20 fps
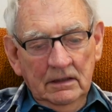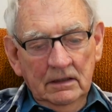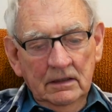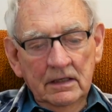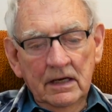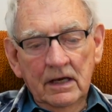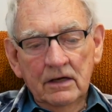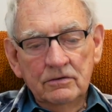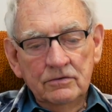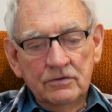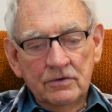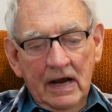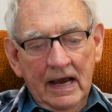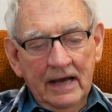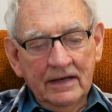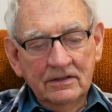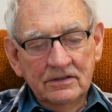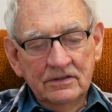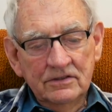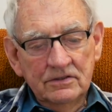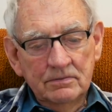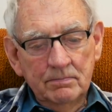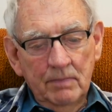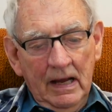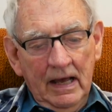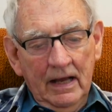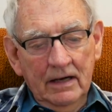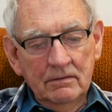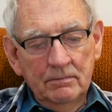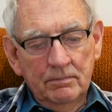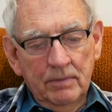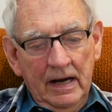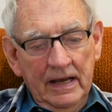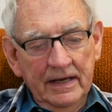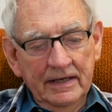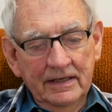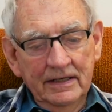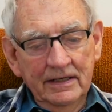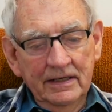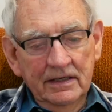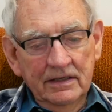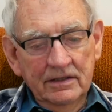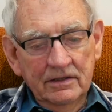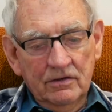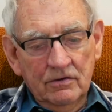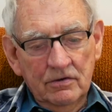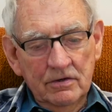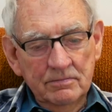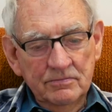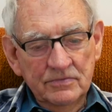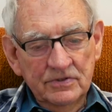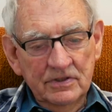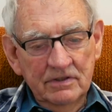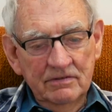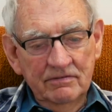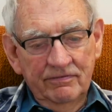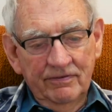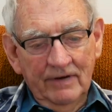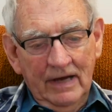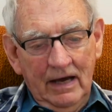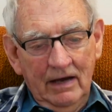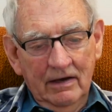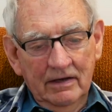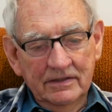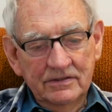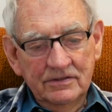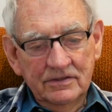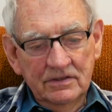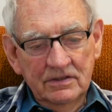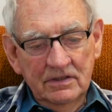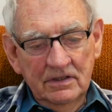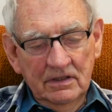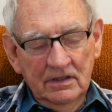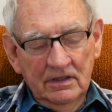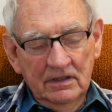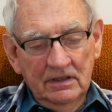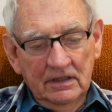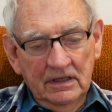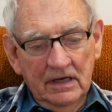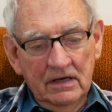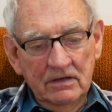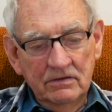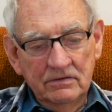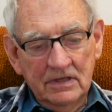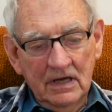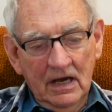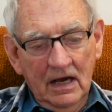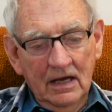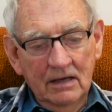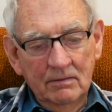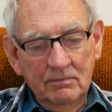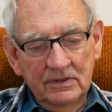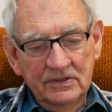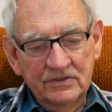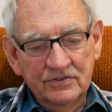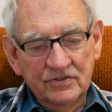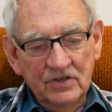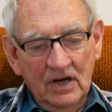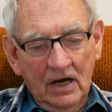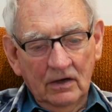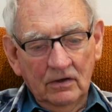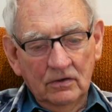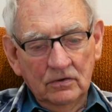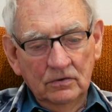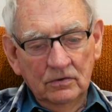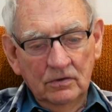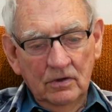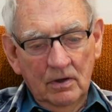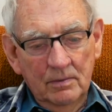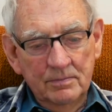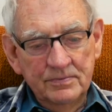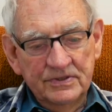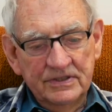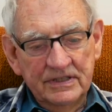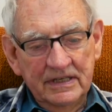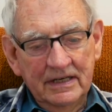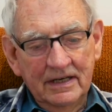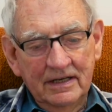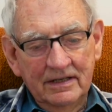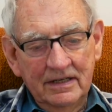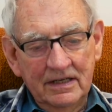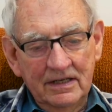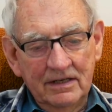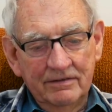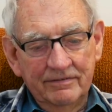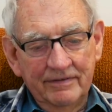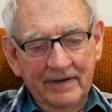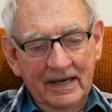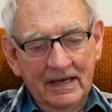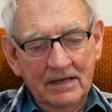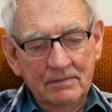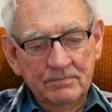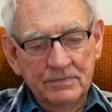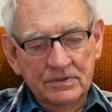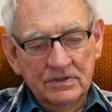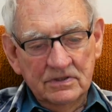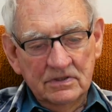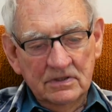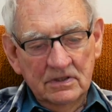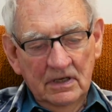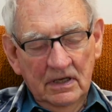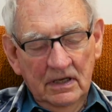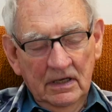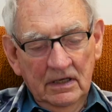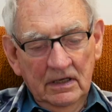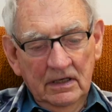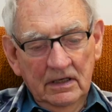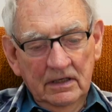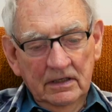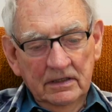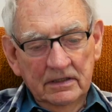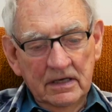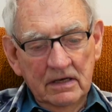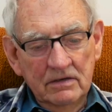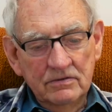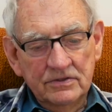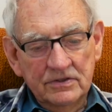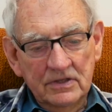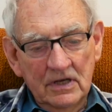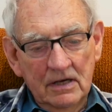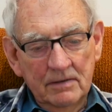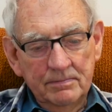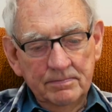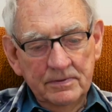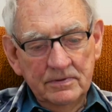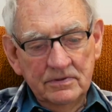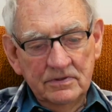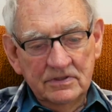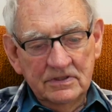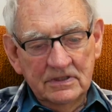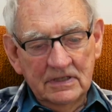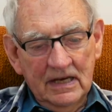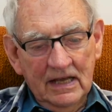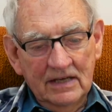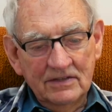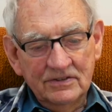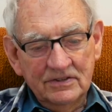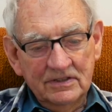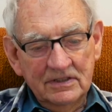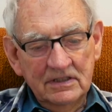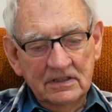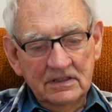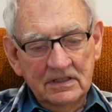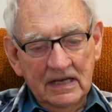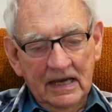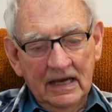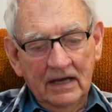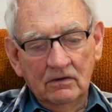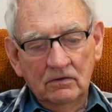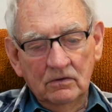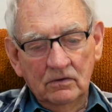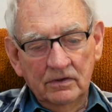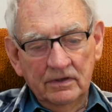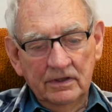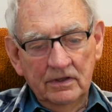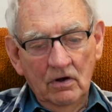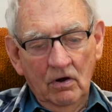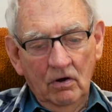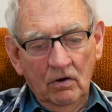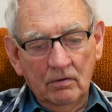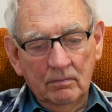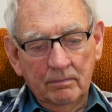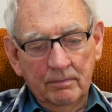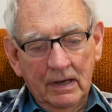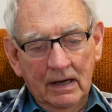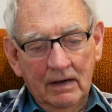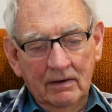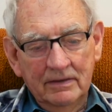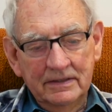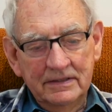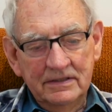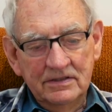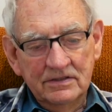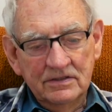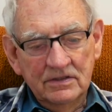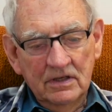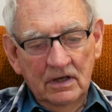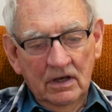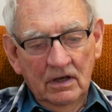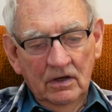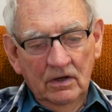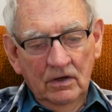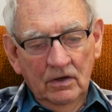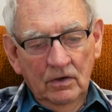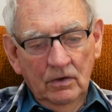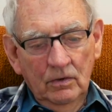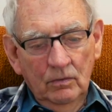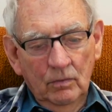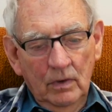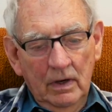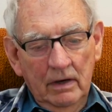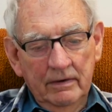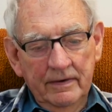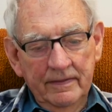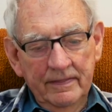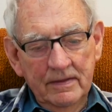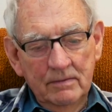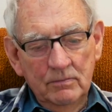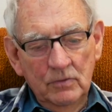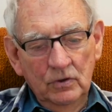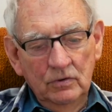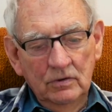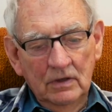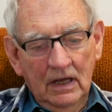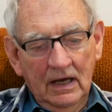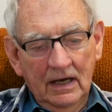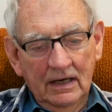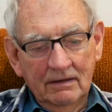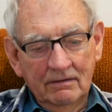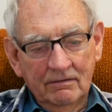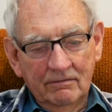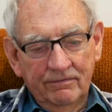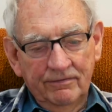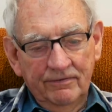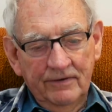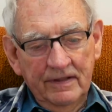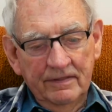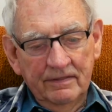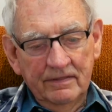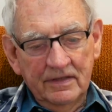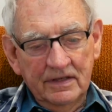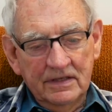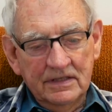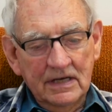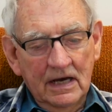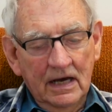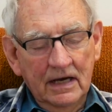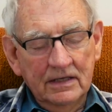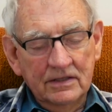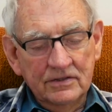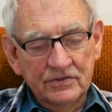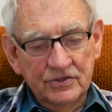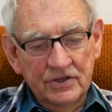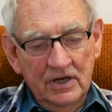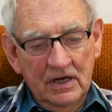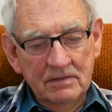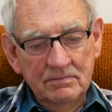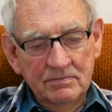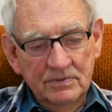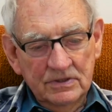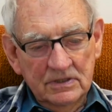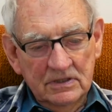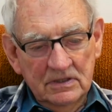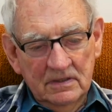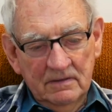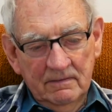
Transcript: No dragon's blood breaking in crimson flowers, no timeless jungle obscenity of apes no serpents lust entangled in hot bowers, where in the moonlight flit the tiger shapes.